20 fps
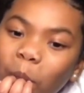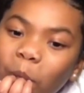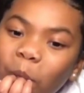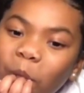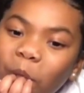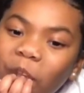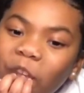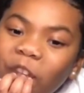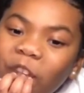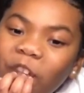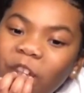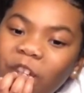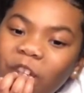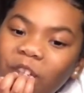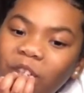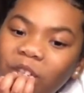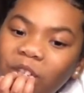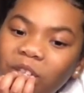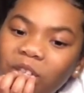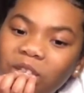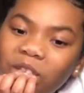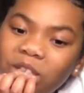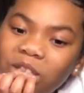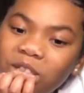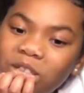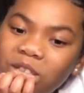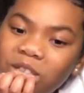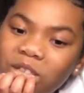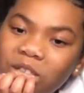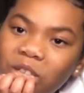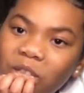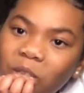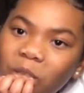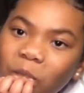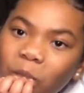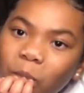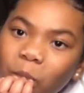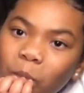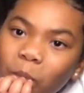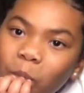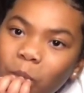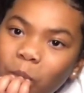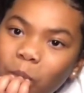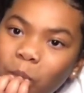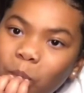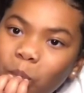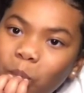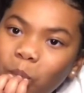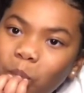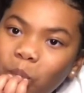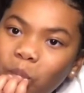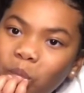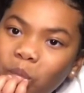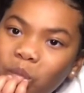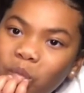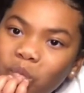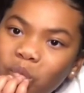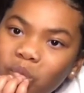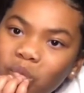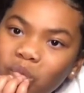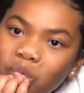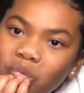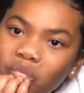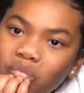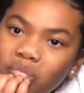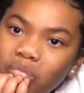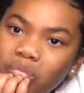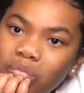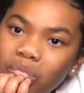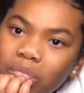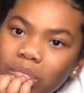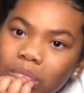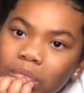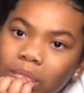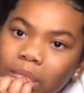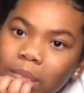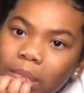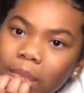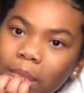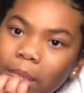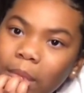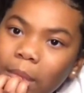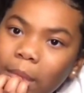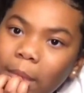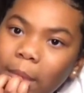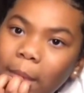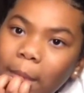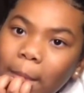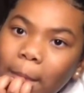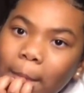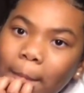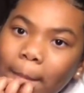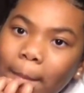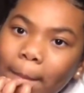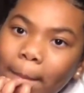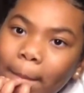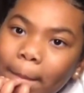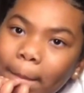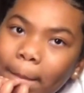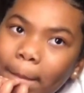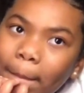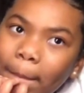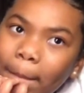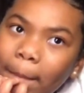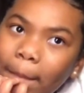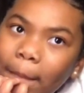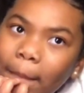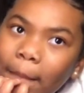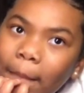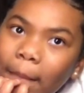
(silent)